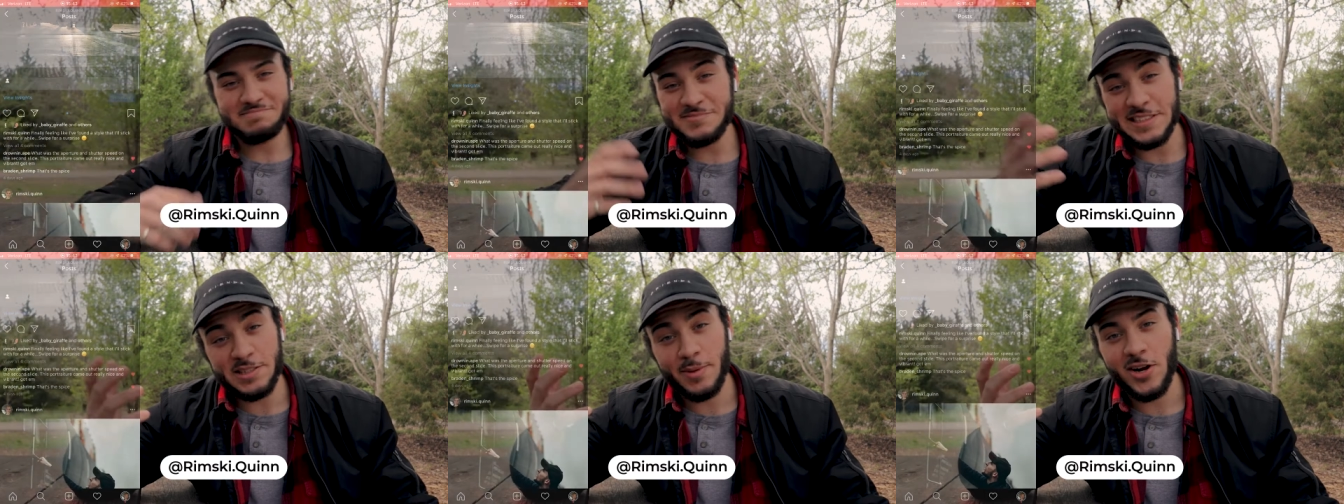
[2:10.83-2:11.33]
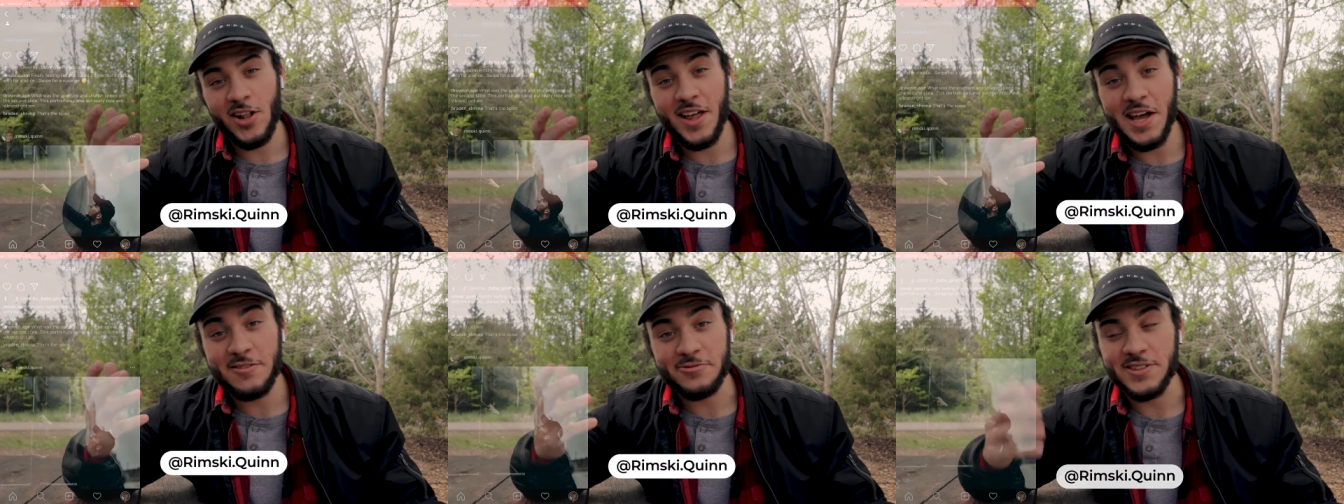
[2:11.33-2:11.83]
That's about all I
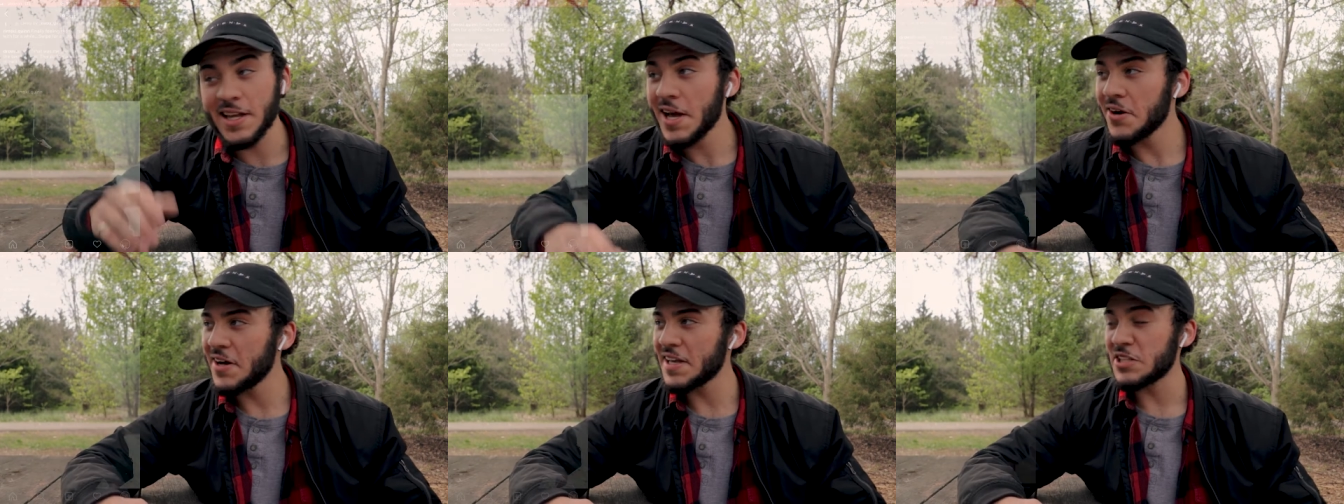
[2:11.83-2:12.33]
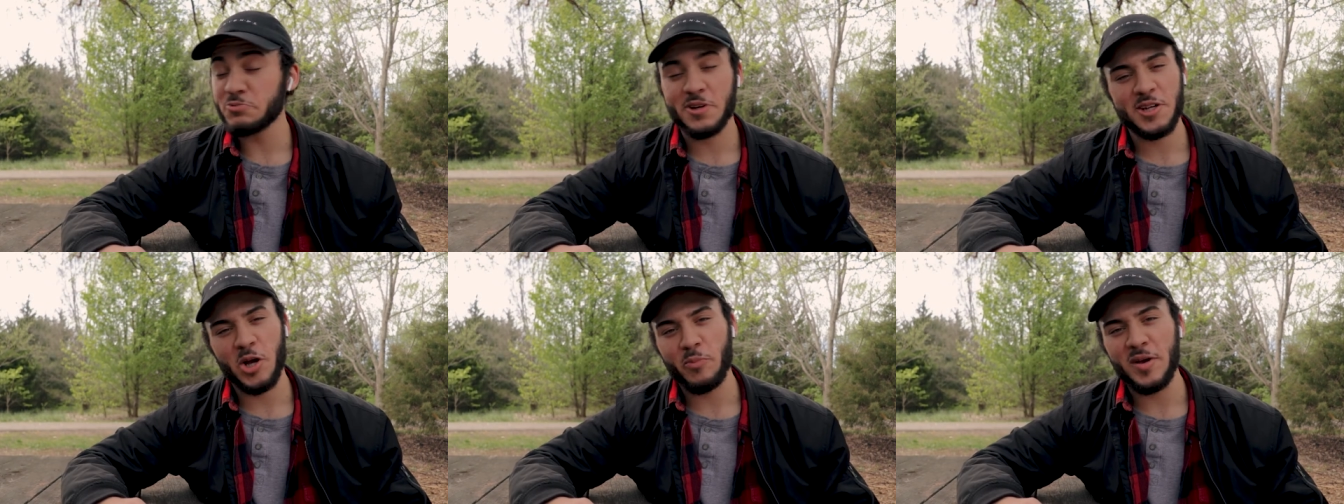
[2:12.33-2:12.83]
have for now. I guess we're
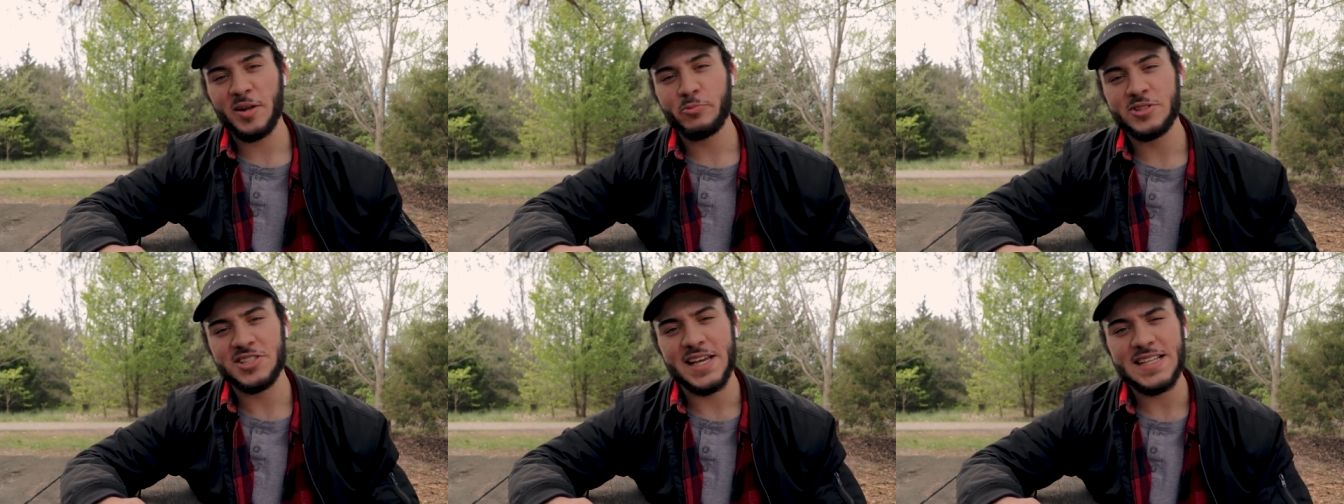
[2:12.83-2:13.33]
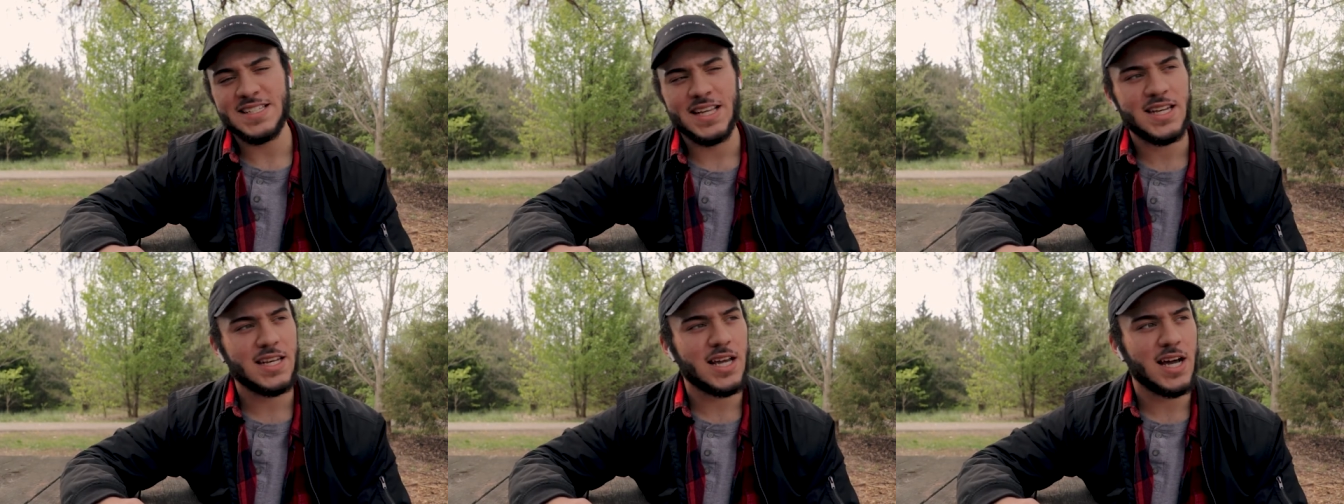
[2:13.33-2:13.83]
gonna go meet up with Chase
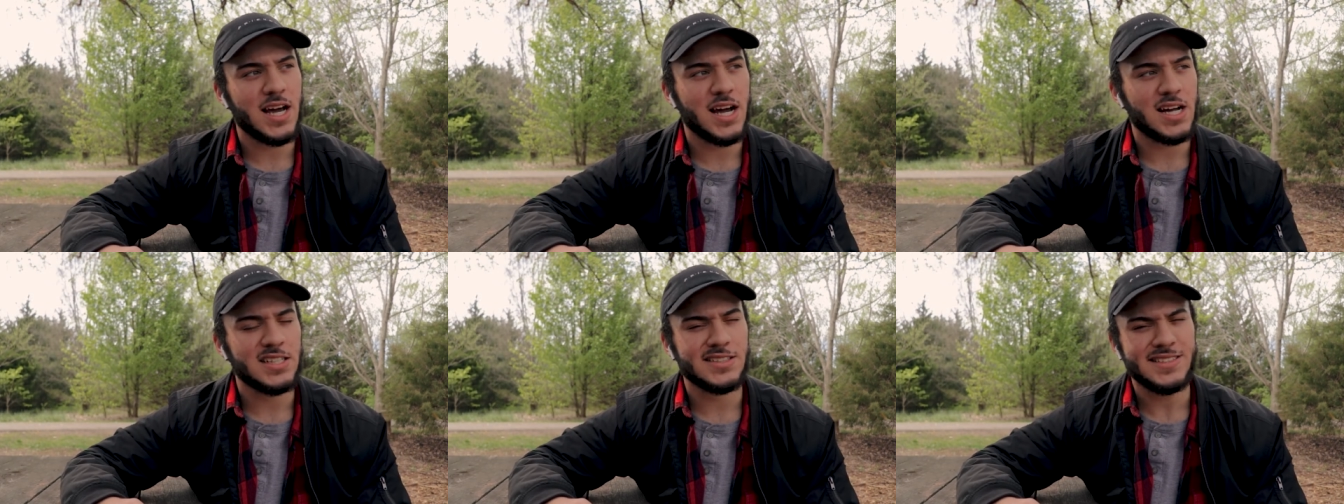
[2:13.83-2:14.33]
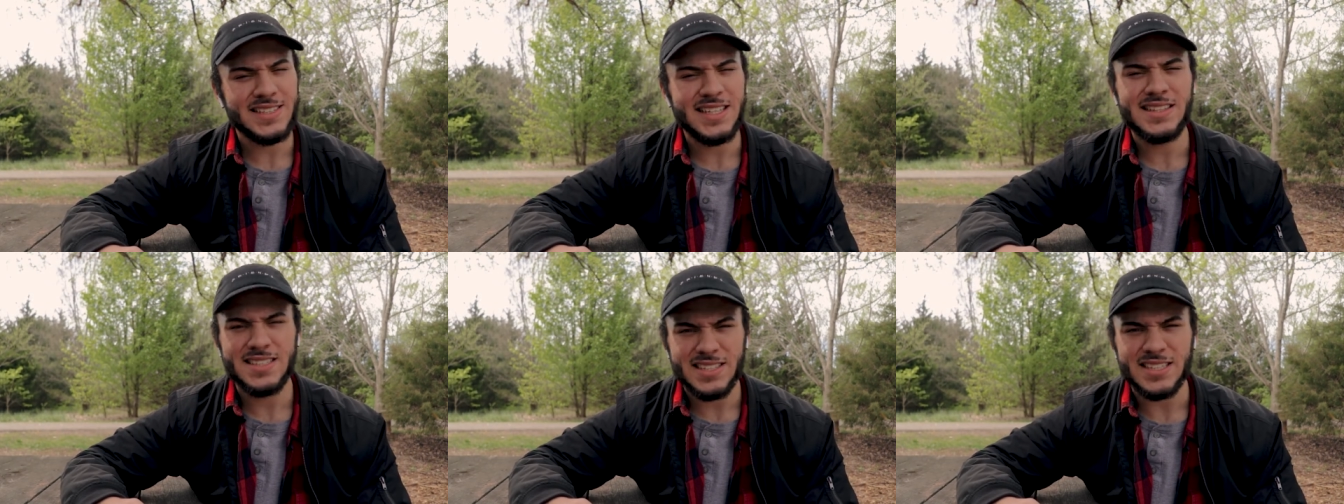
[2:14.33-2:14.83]
and uh, let's
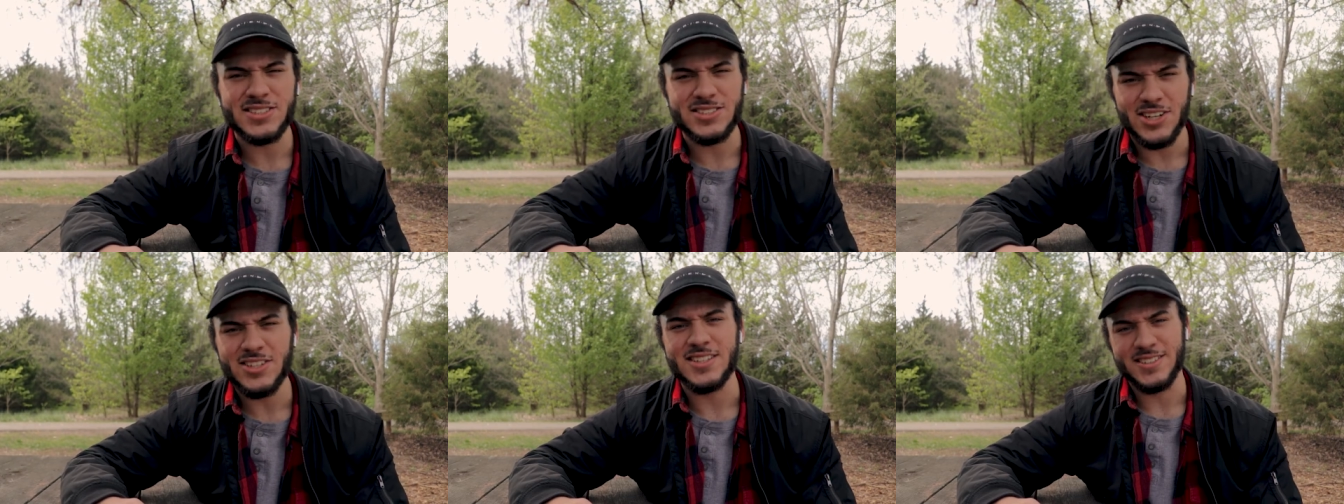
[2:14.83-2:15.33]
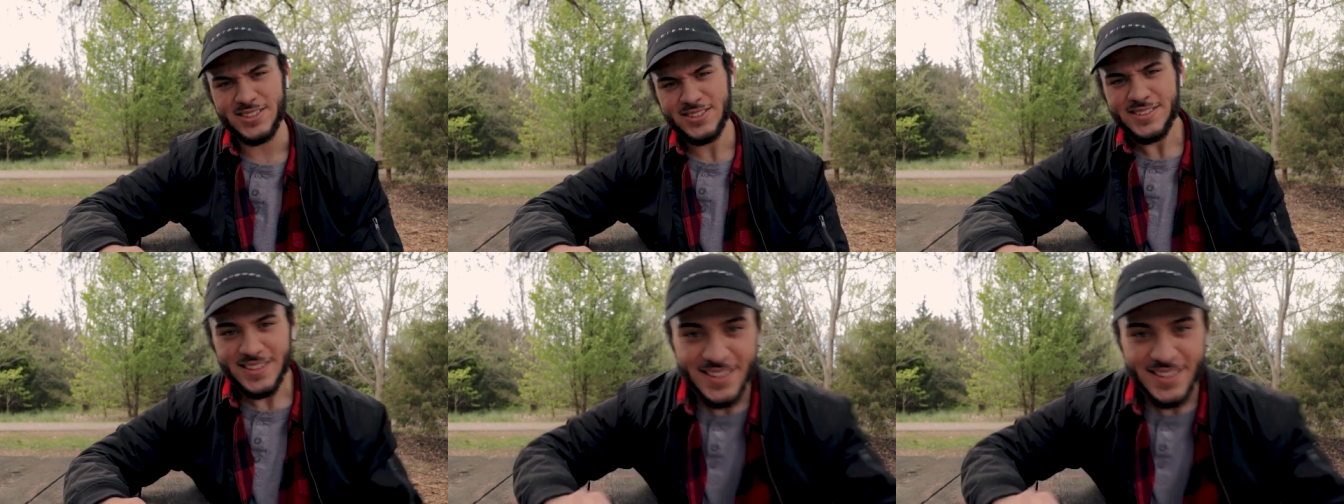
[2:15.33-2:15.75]
get this thing started, dude.